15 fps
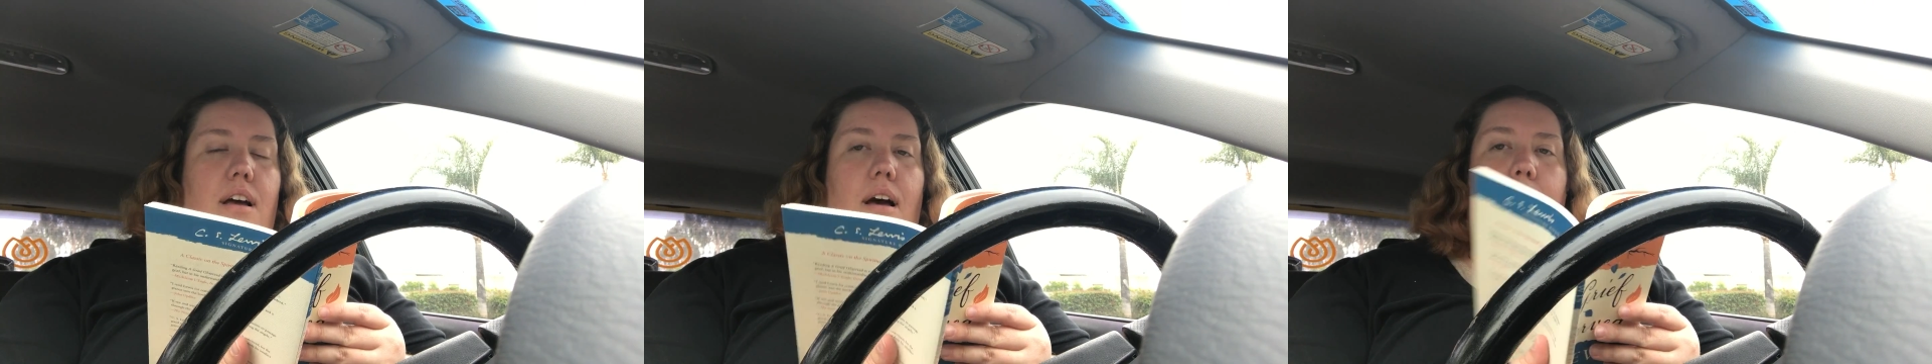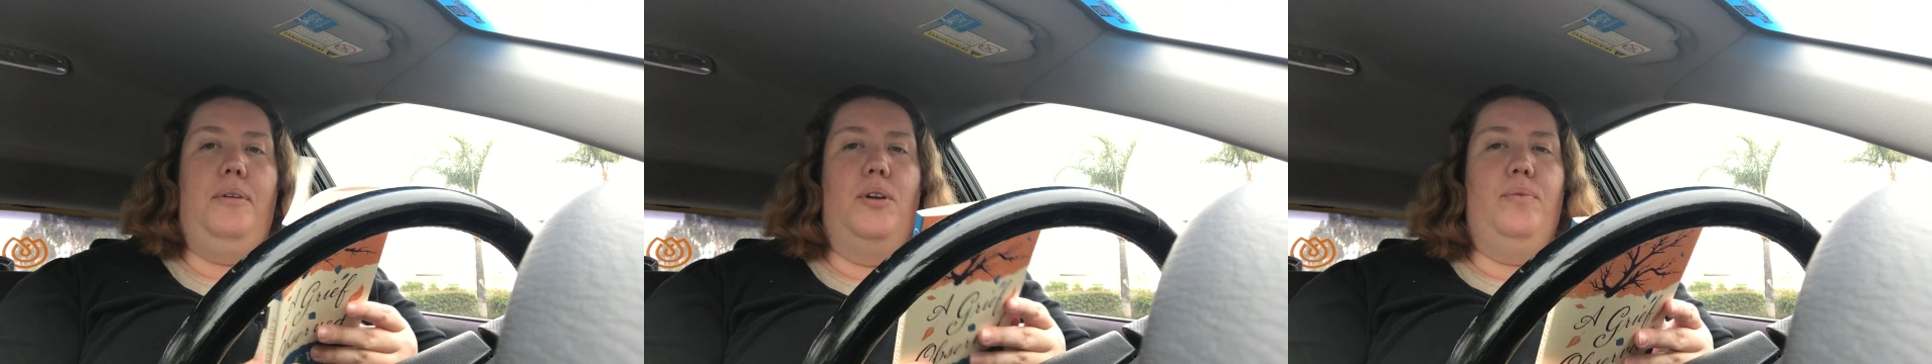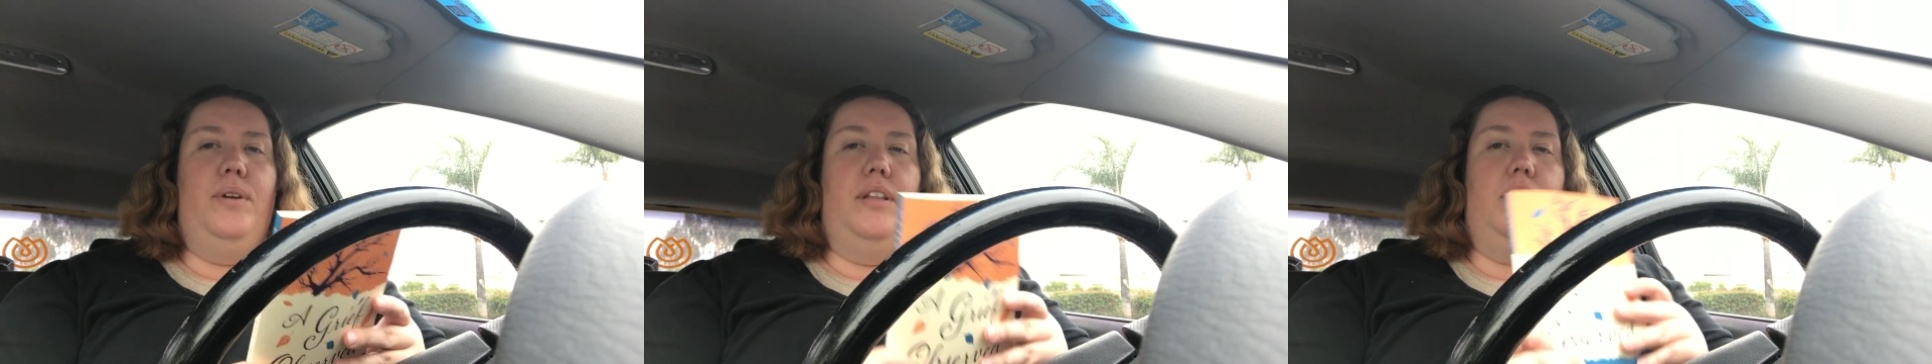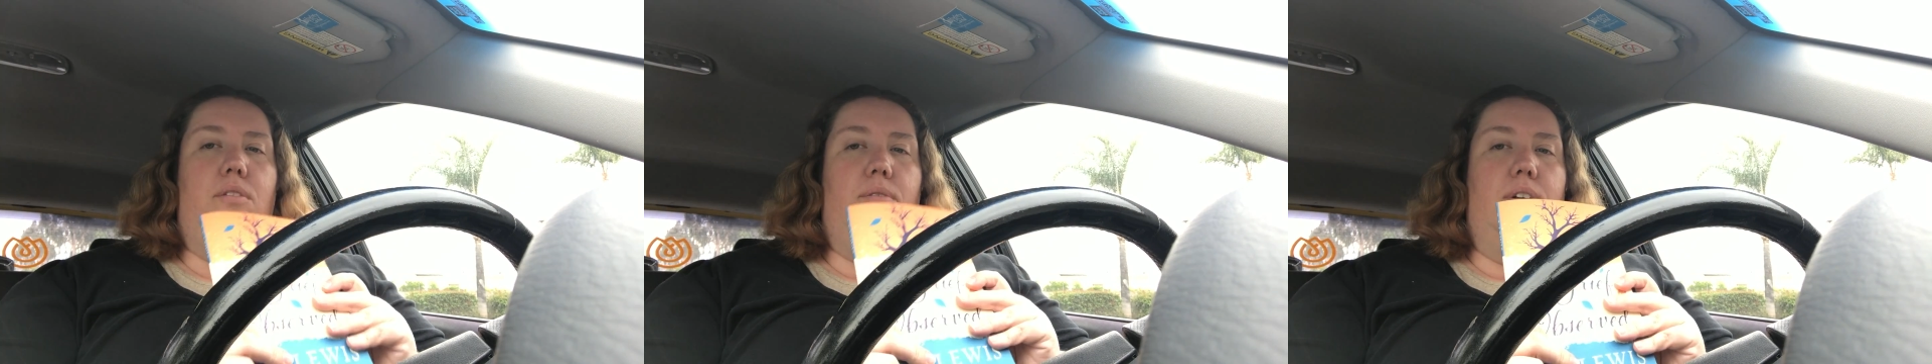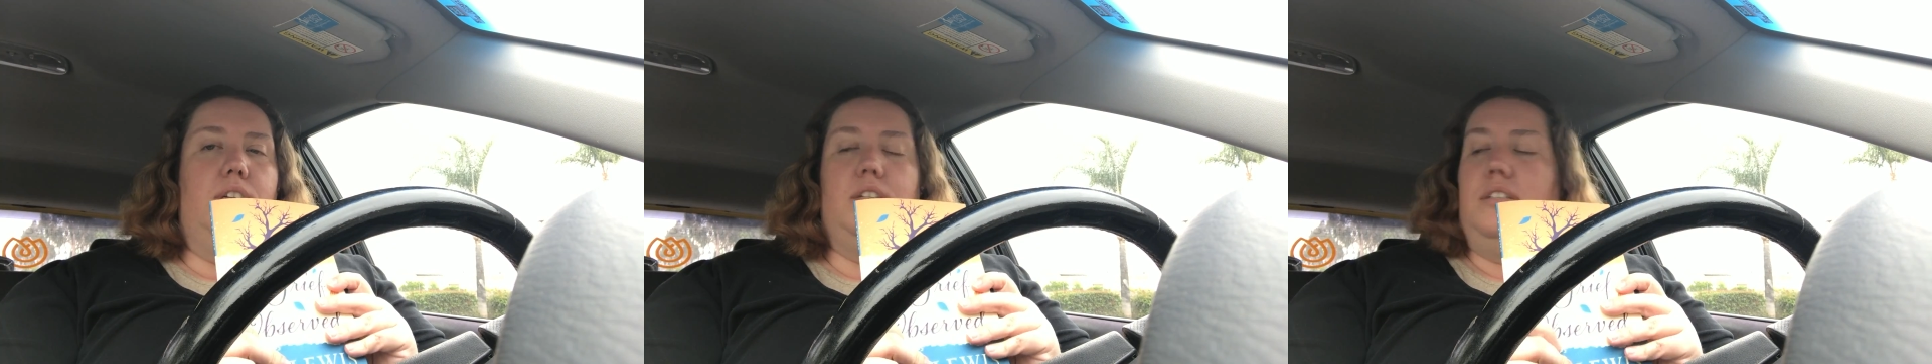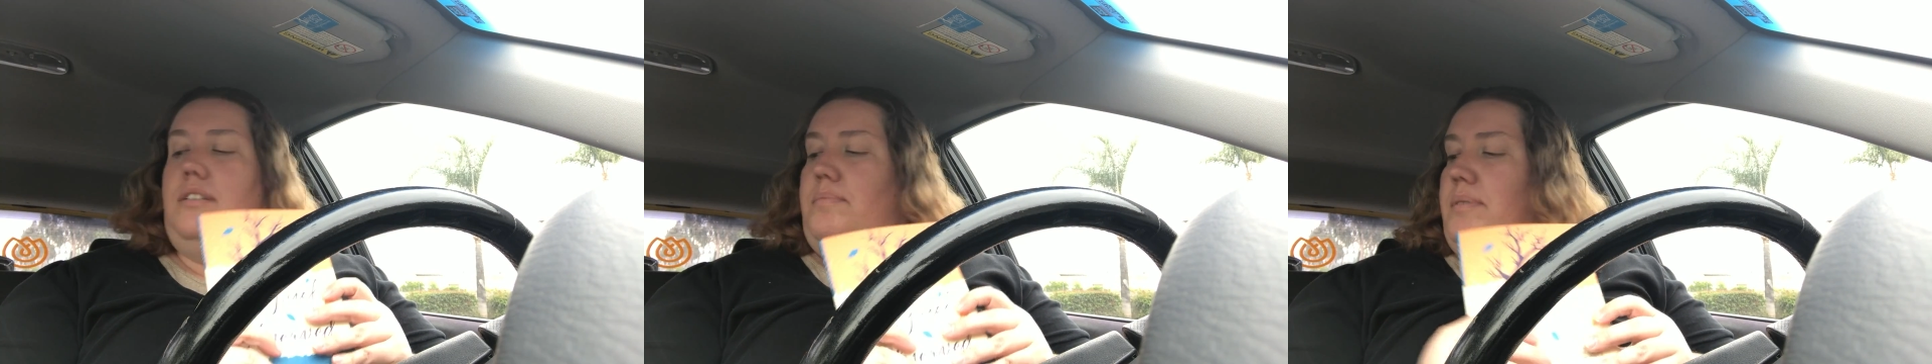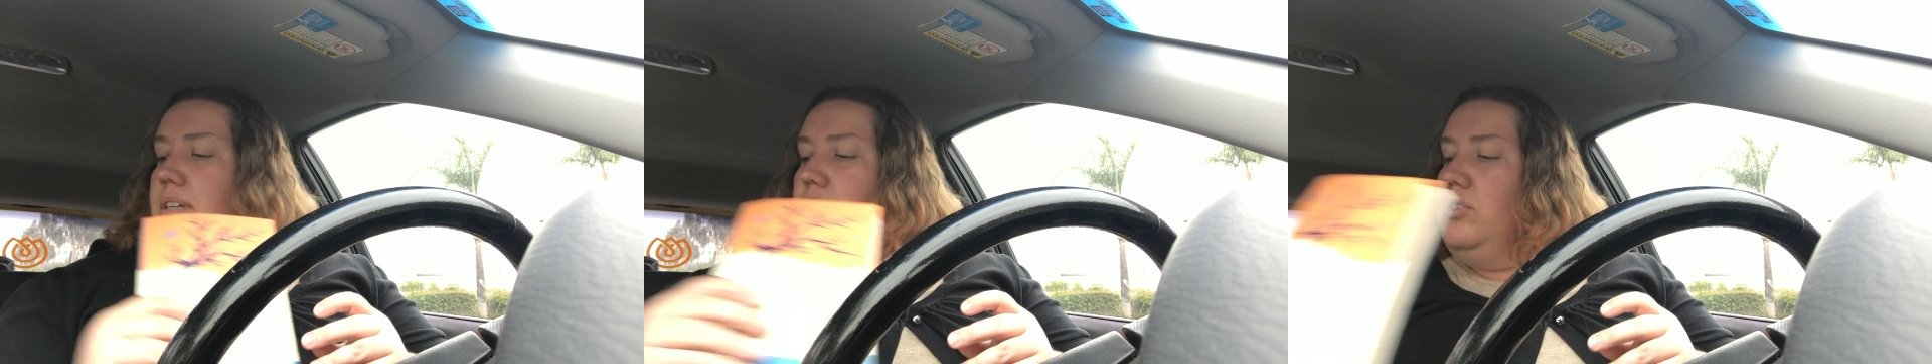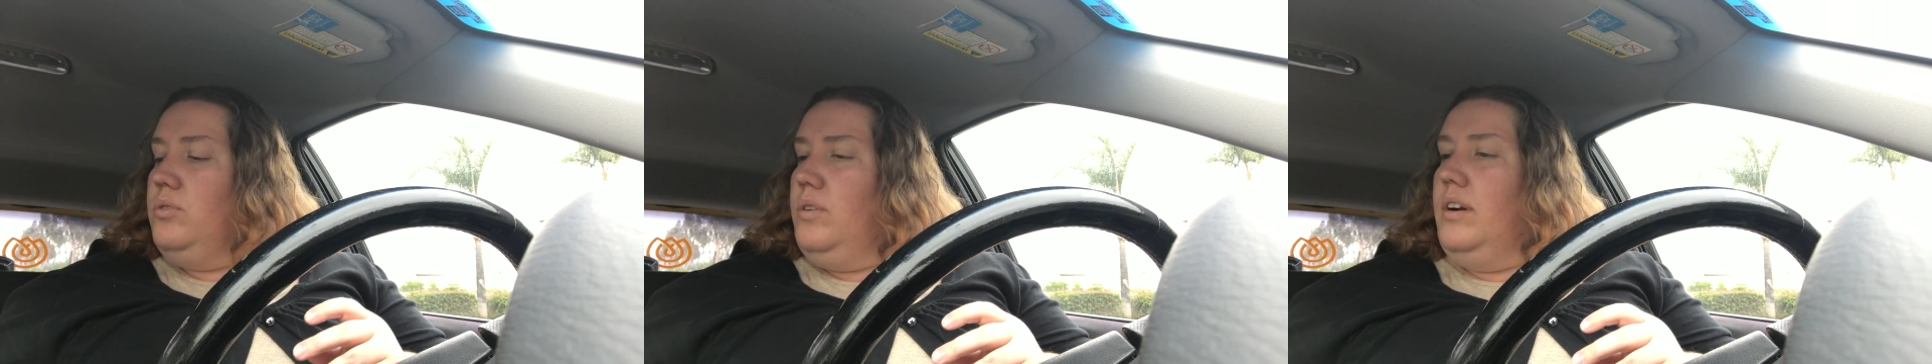I'm gonna read through it just to be
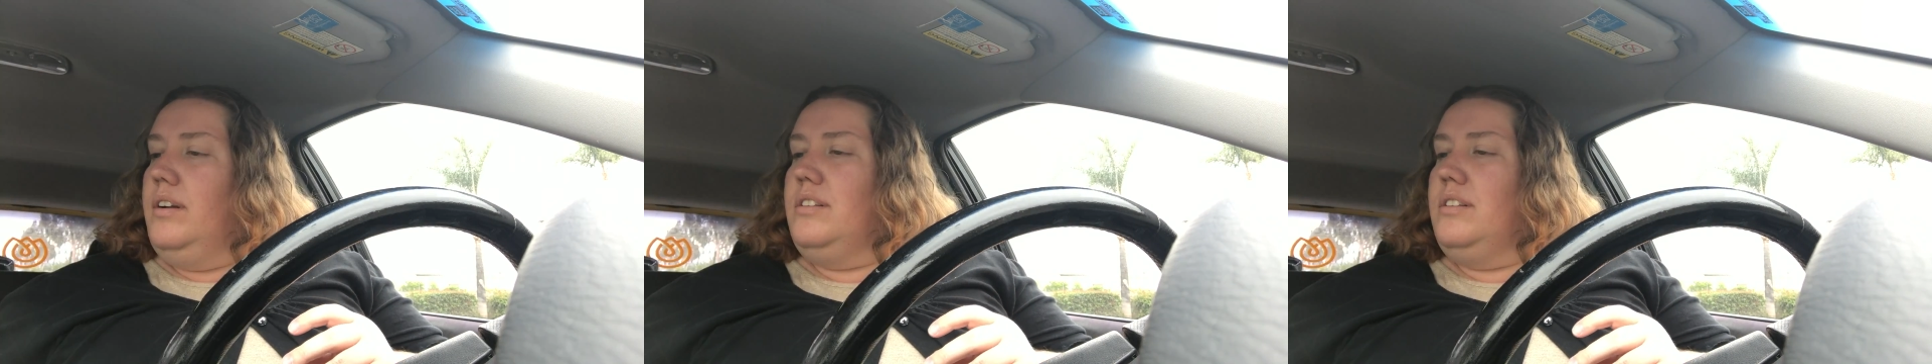sure.